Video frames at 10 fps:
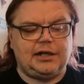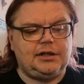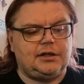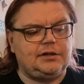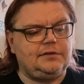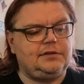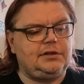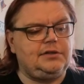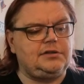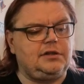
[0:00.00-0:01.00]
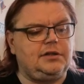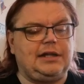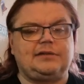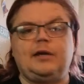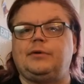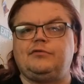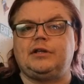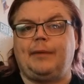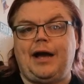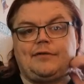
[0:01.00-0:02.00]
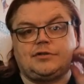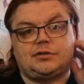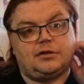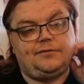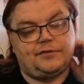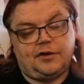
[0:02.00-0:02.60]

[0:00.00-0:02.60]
There's not, like I say, when they're in the bar and stuff,